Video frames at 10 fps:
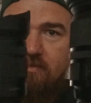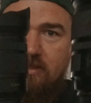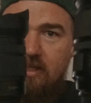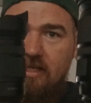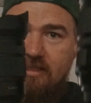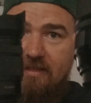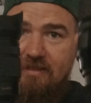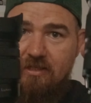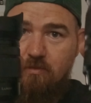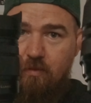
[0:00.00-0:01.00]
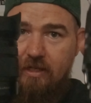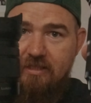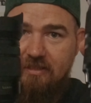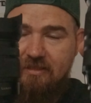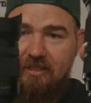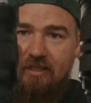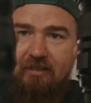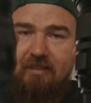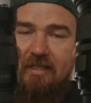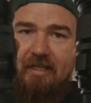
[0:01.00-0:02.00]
size, and this weighs a ton